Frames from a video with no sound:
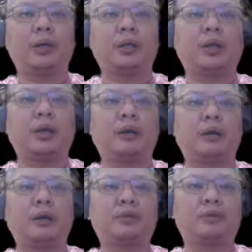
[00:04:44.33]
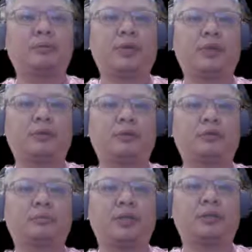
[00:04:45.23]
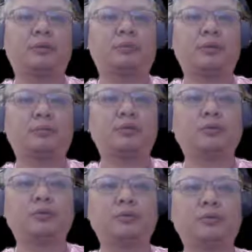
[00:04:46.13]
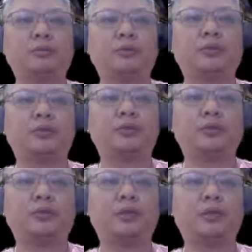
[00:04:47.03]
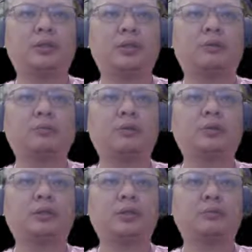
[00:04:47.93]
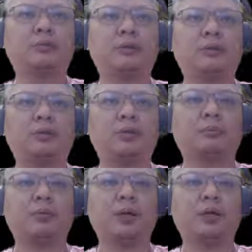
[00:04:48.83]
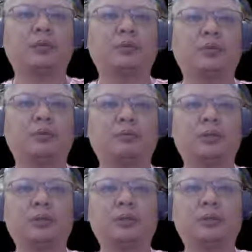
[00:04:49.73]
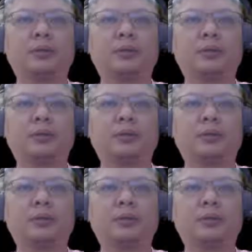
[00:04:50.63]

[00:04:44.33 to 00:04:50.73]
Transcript: And after red had spent one move to move his chariot, now was the time to apply the skewer.